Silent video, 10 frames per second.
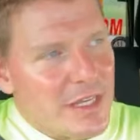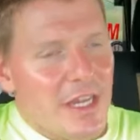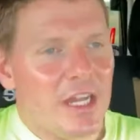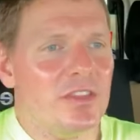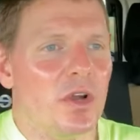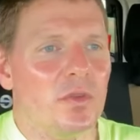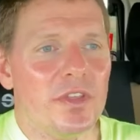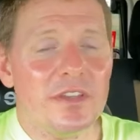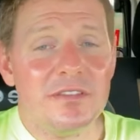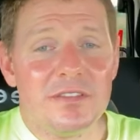And know
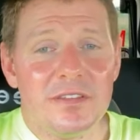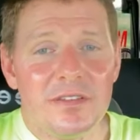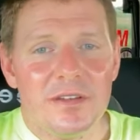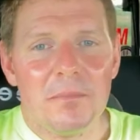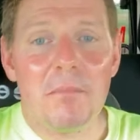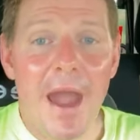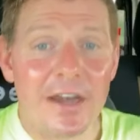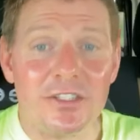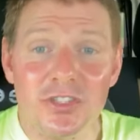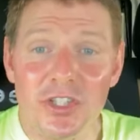this,
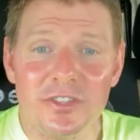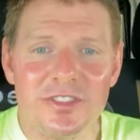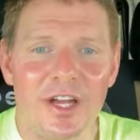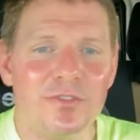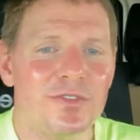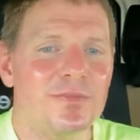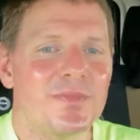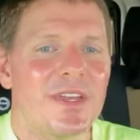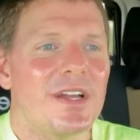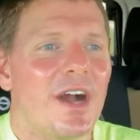matter to yourself.
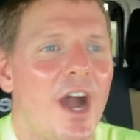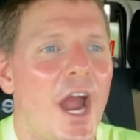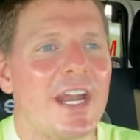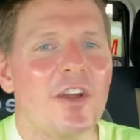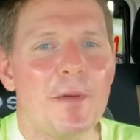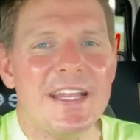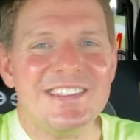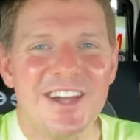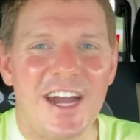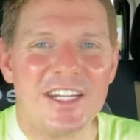All right, everybody,
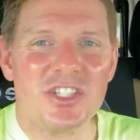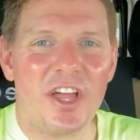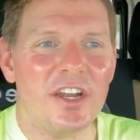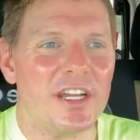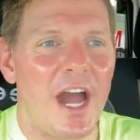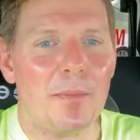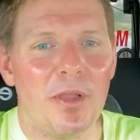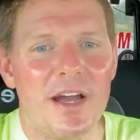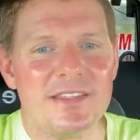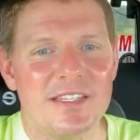talk at you later. God
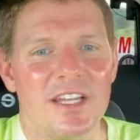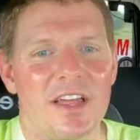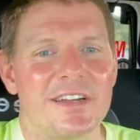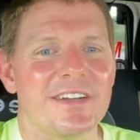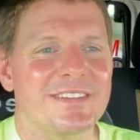bless. See you later.